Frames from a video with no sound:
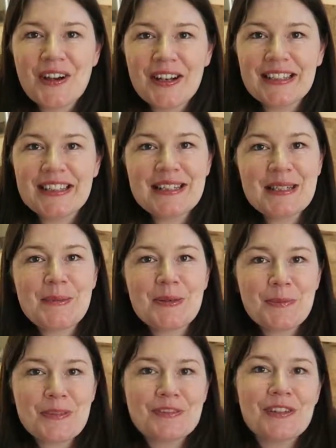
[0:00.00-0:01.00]
finally, tip
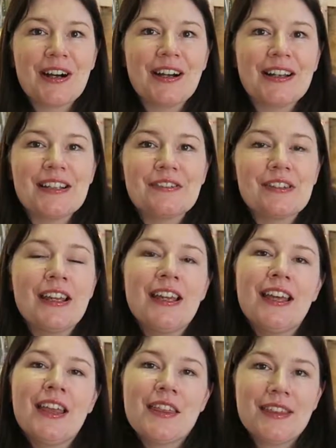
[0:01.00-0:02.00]
number five,
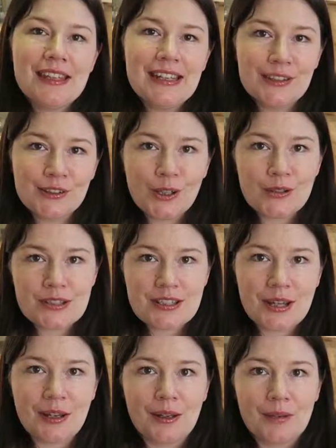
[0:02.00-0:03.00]
think long
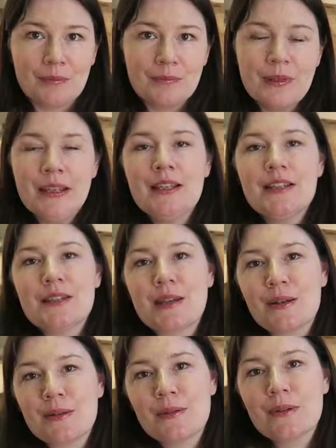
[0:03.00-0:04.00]
term.
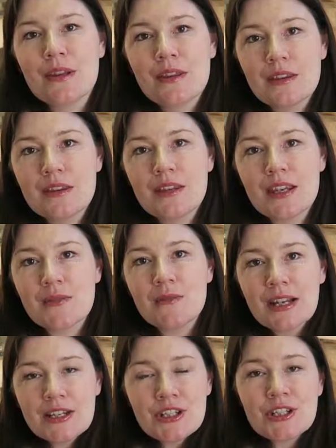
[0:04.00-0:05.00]
So the
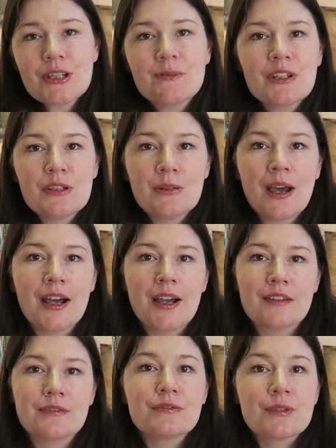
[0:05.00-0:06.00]
relationship that you
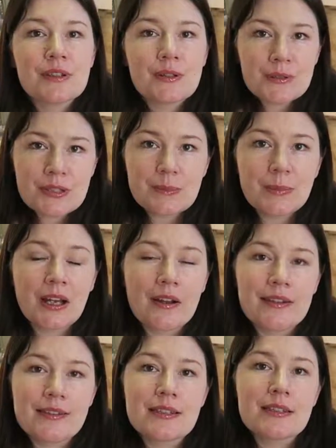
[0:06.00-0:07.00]
have with your
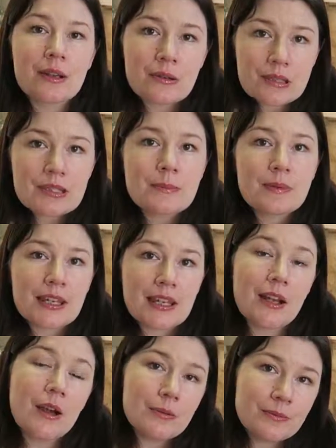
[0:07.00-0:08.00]
suppliers is going to
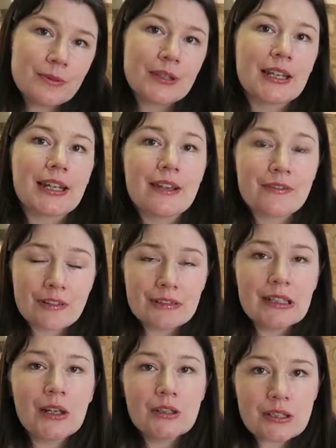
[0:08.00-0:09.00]
be hopefully a
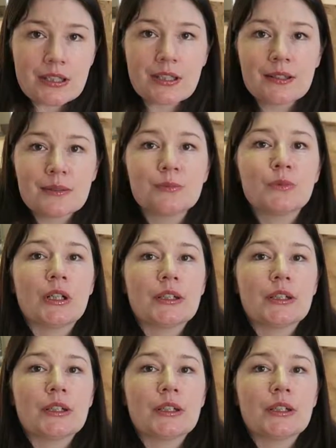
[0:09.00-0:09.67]
very long-term